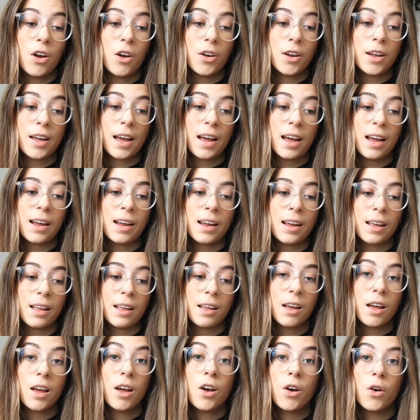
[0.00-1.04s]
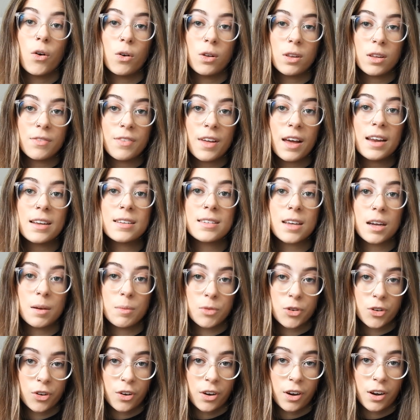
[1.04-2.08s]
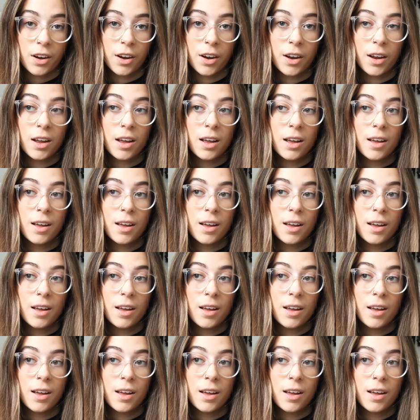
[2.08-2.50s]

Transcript: okay, all of that has come true,